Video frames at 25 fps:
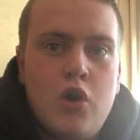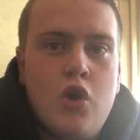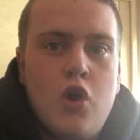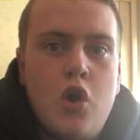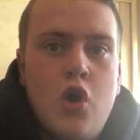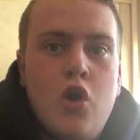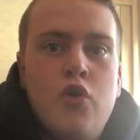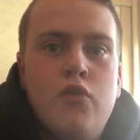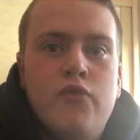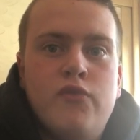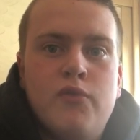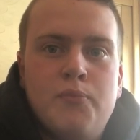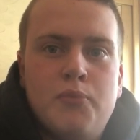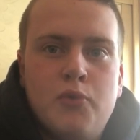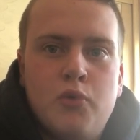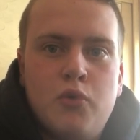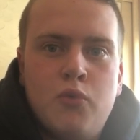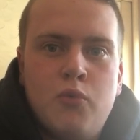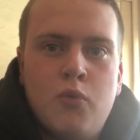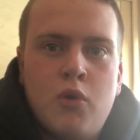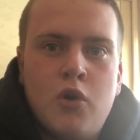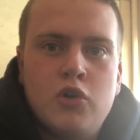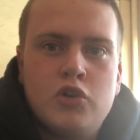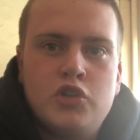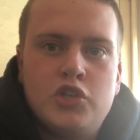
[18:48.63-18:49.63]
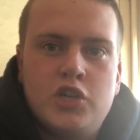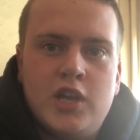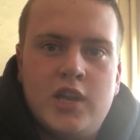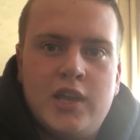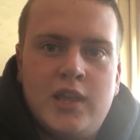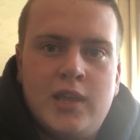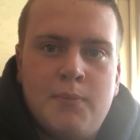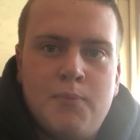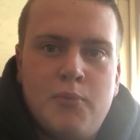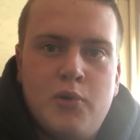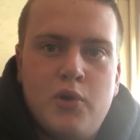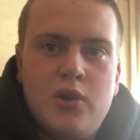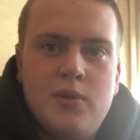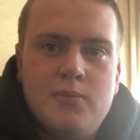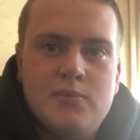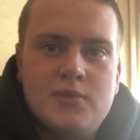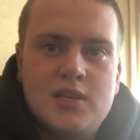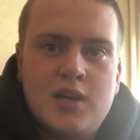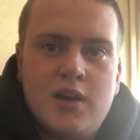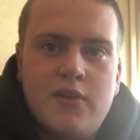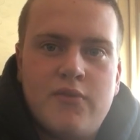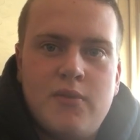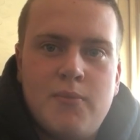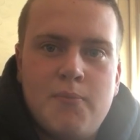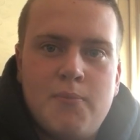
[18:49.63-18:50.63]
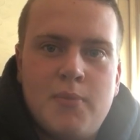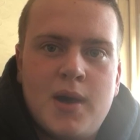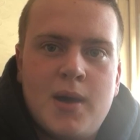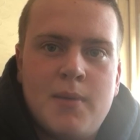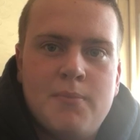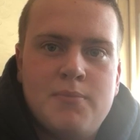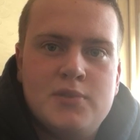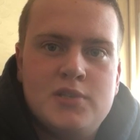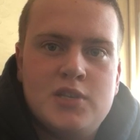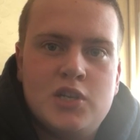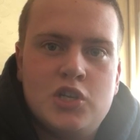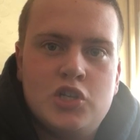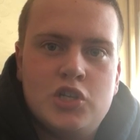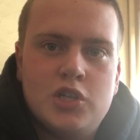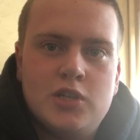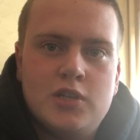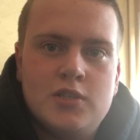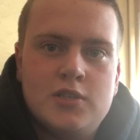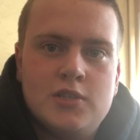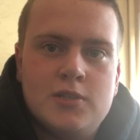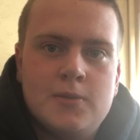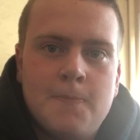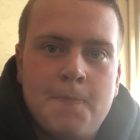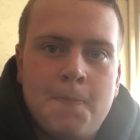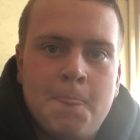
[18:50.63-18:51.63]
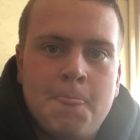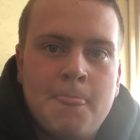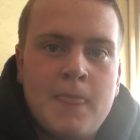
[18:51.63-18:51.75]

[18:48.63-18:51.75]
over ball watching and putting himself in bad positions.